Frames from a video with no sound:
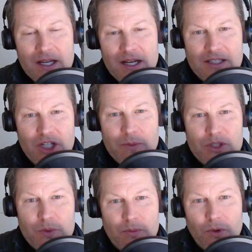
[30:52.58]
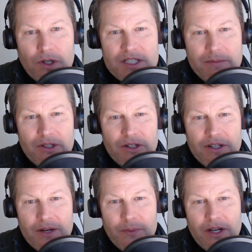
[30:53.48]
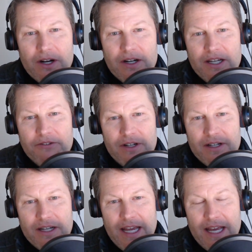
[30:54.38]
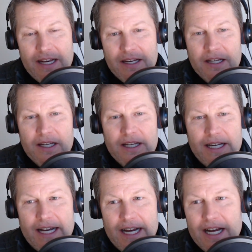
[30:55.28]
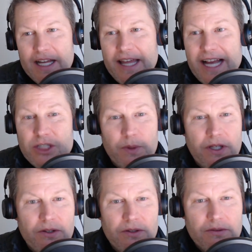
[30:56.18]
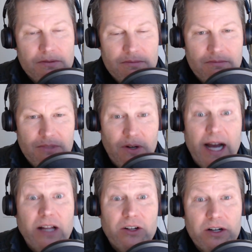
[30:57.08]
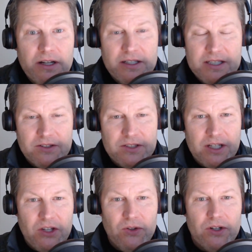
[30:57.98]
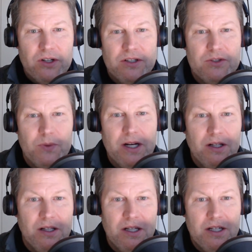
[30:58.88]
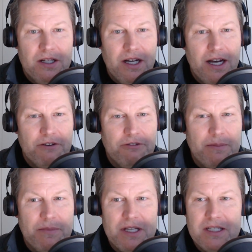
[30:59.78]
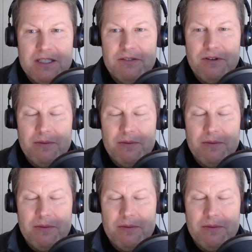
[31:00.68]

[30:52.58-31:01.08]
As humans, we're more similar than we are different, and that's what I learn, and it sounds like you learn as well from these